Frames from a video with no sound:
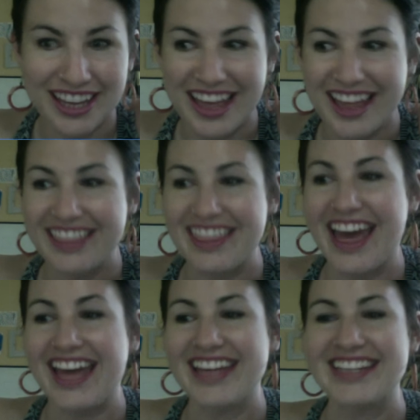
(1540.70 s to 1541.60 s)

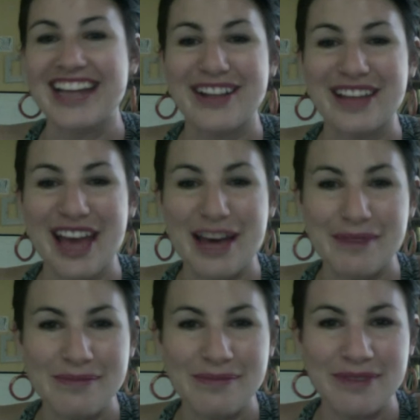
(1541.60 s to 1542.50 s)
that I'll come
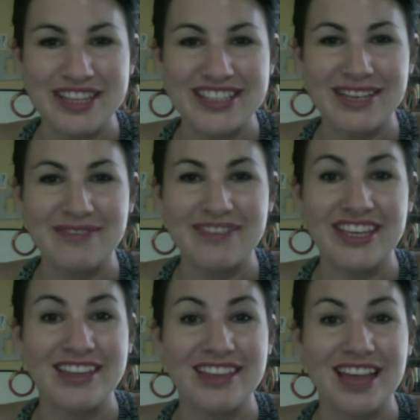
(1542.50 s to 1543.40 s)
up with
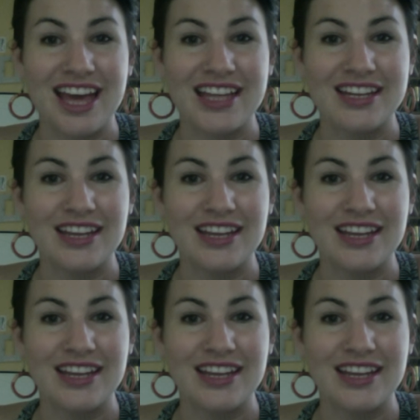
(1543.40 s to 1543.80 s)
something that,